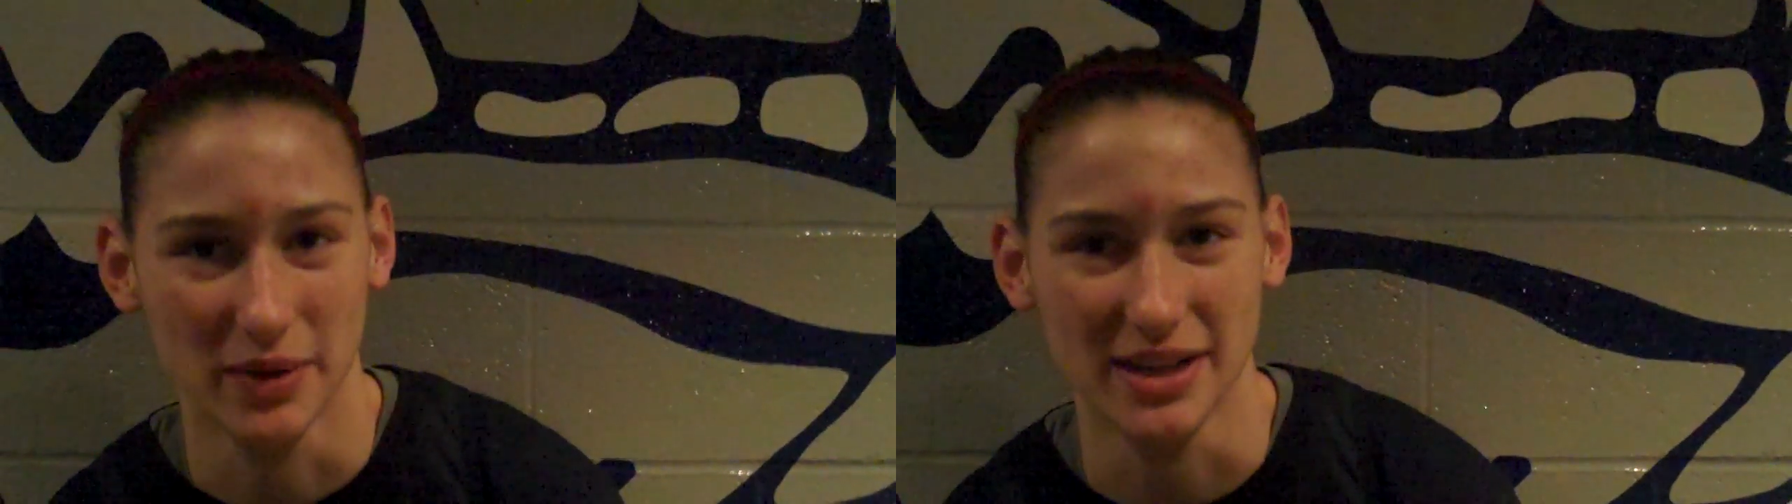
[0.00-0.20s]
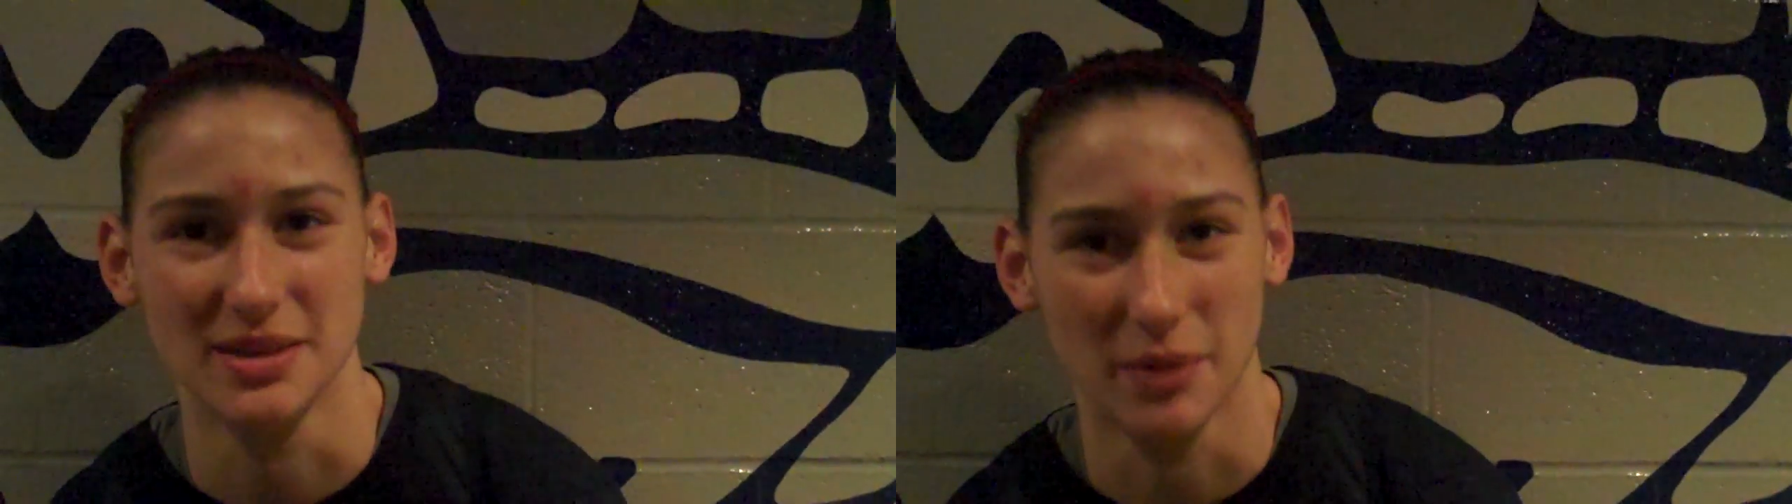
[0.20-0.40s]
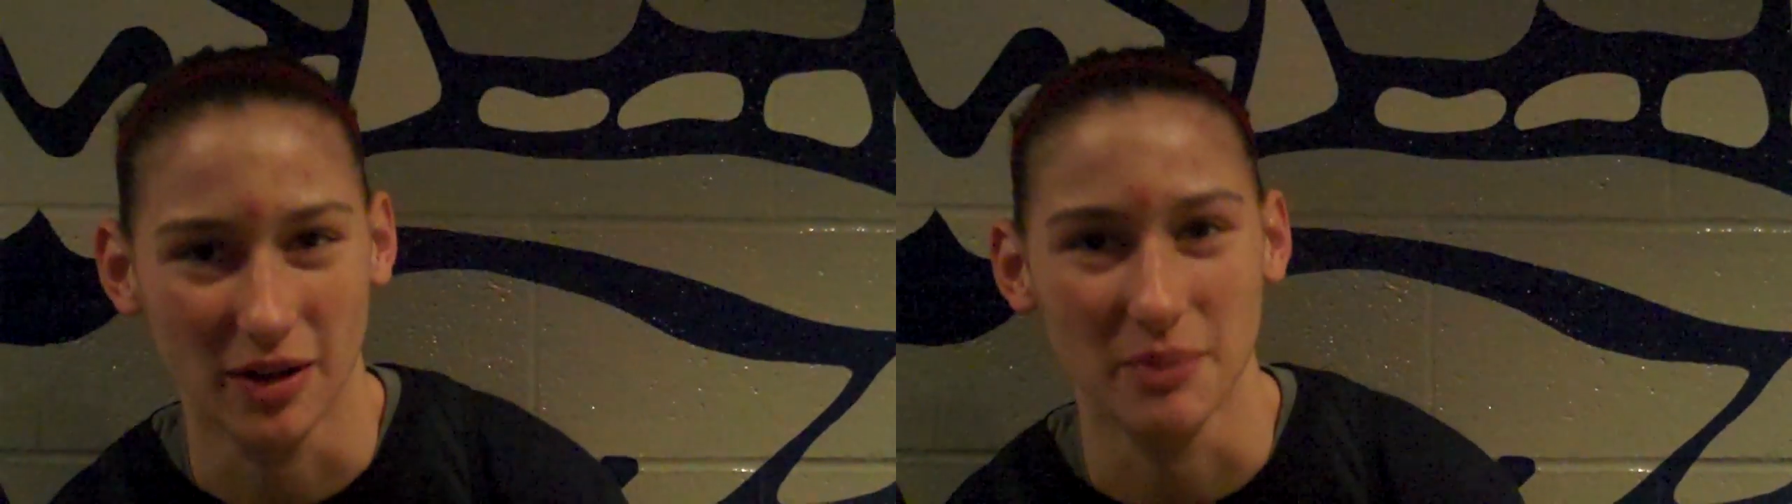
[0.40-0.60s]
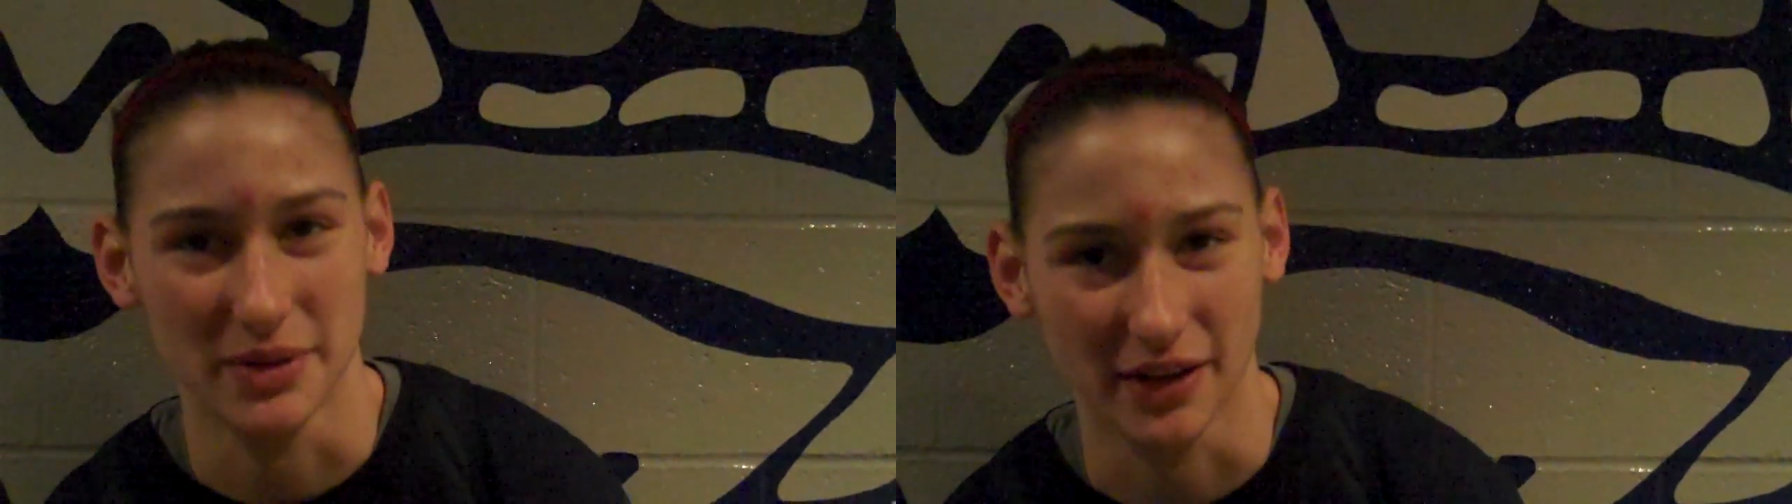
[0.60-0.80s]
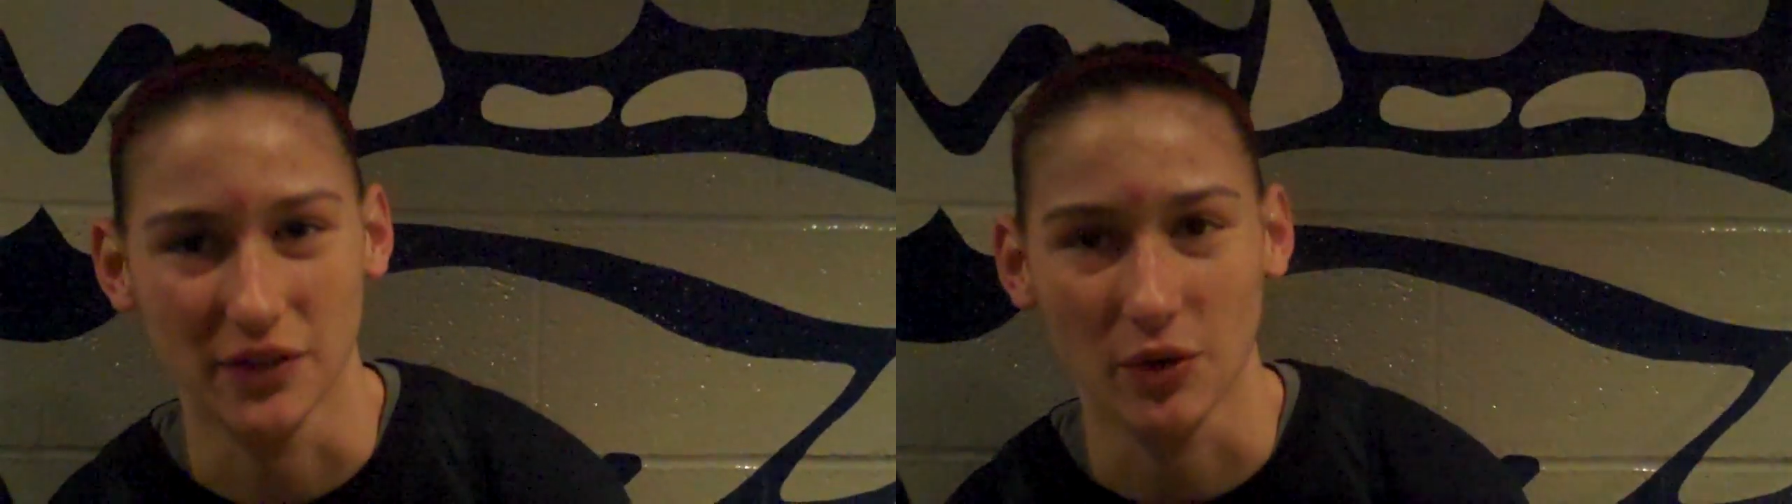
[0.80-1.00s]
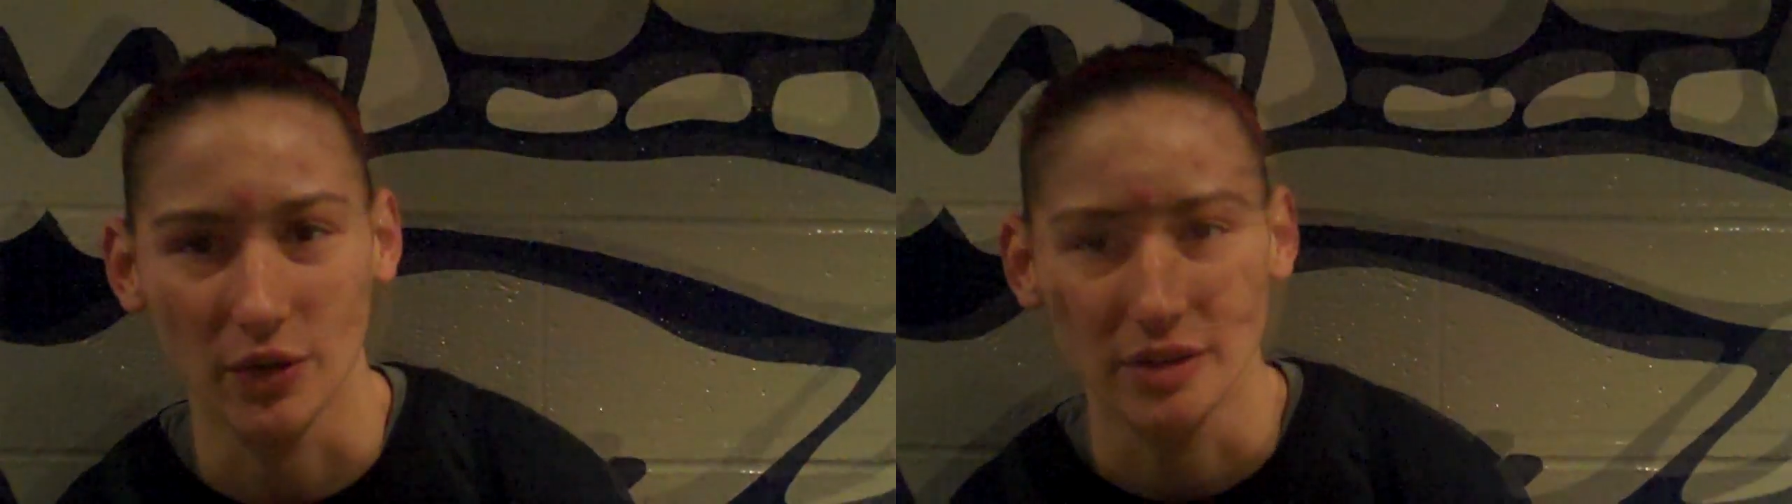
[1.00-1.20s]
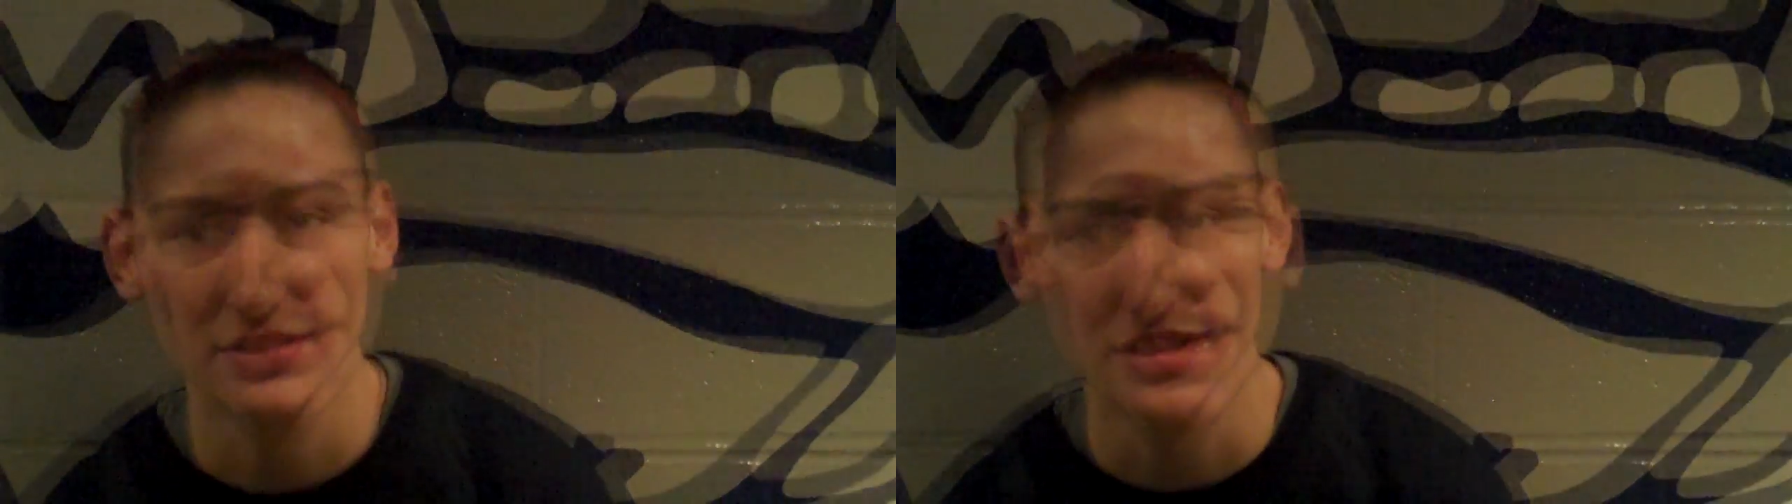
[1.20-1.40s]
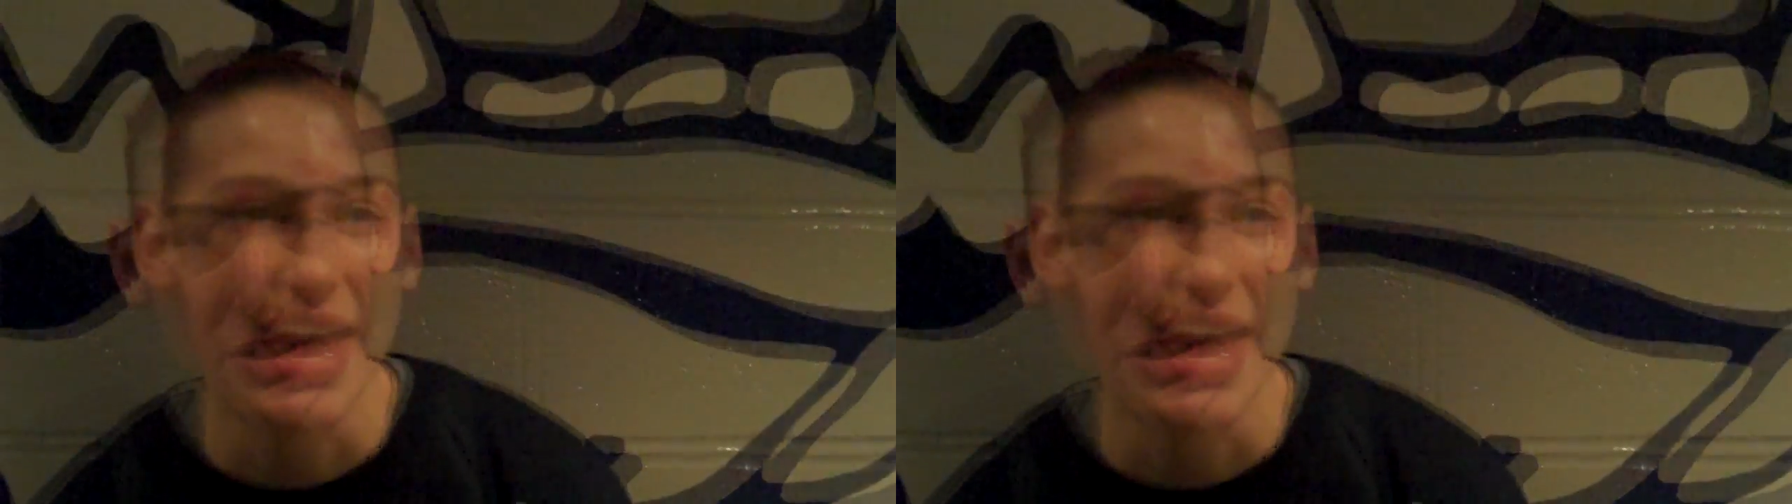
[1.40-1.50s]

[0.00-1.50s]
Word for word: we get the ball up and down the court.